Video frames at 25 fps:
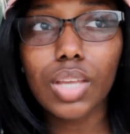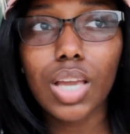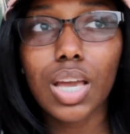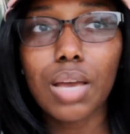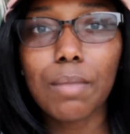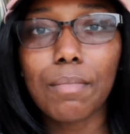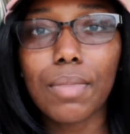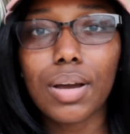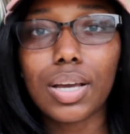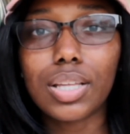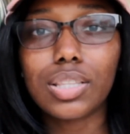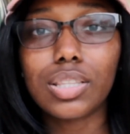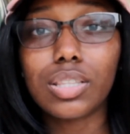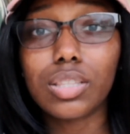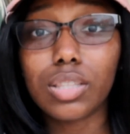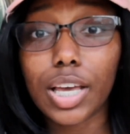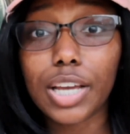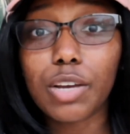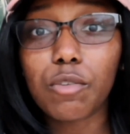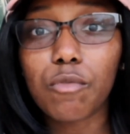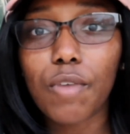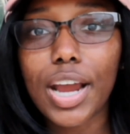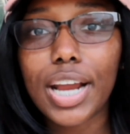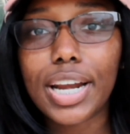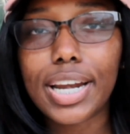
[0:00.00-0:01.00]
I'm
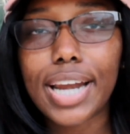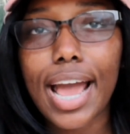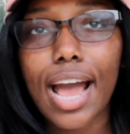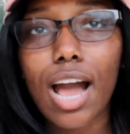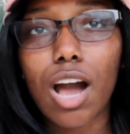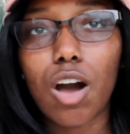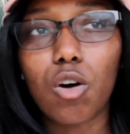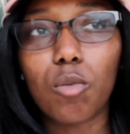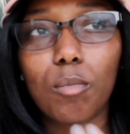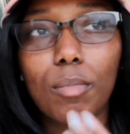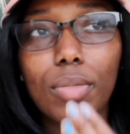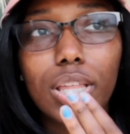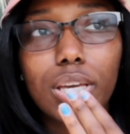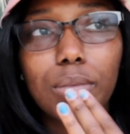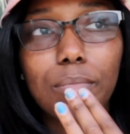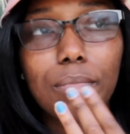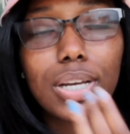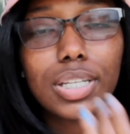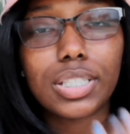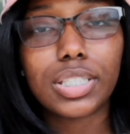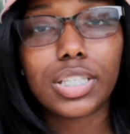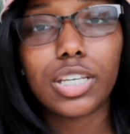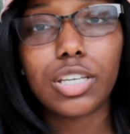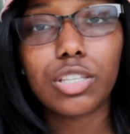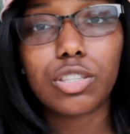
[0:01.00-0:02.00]
like right now, like
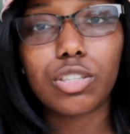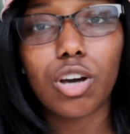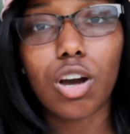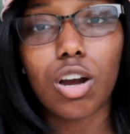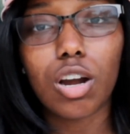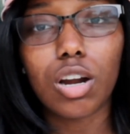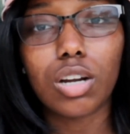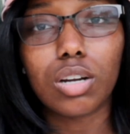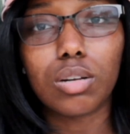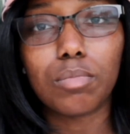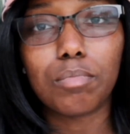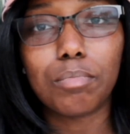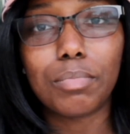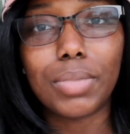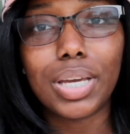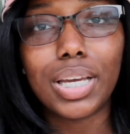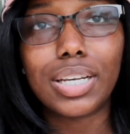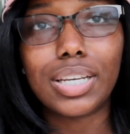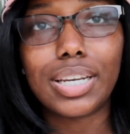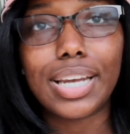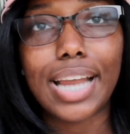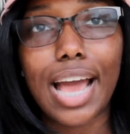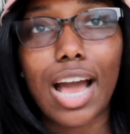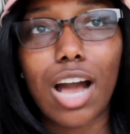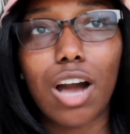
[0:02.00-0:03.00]
my teeth are
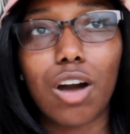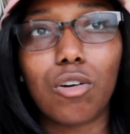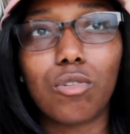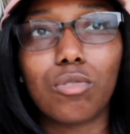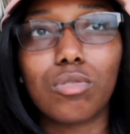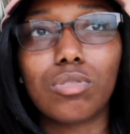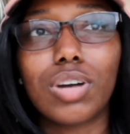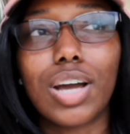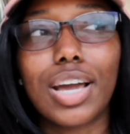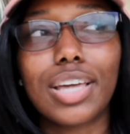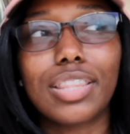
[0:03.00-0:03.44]
mint now.